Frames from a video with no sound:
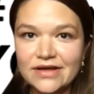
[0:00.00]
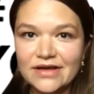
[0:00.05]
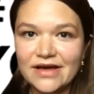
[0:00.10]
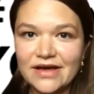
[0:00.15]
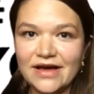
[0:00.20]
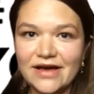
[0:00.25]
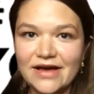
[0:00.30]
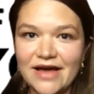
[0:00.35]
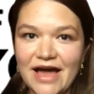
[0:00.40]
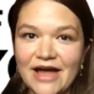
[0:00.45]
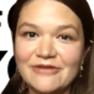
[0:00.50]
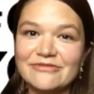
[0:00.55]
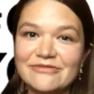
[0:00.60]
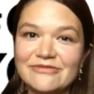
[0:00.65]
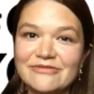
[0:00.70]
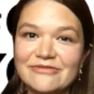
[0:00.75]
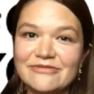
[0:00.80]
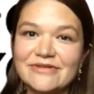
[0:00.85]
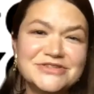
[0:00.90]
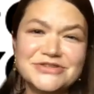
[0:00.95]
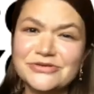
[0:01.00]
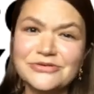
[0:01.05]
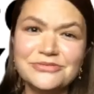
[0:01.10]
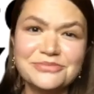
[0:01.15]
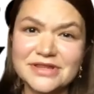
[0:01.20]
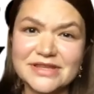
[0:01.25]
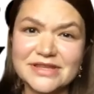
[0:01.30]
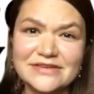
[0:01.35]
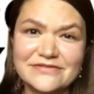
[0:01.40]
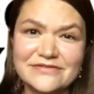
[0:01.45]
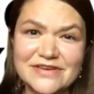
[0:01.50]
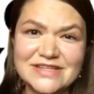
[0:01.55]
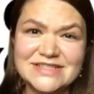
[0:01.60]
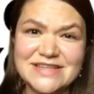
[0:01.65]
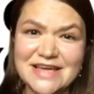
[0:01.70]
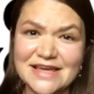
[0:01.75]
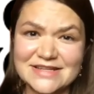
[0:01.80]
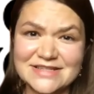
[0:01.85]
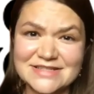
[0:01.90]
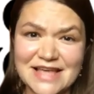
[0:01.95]
I really do believe in
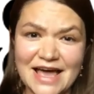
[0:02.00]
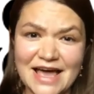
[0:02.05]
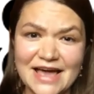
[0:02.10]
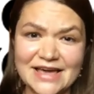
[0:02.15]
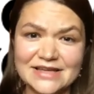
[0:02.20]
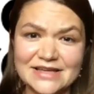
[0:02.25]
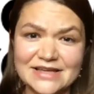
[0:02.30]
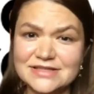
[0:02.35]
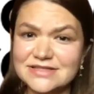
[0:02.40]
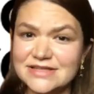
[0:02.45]
data science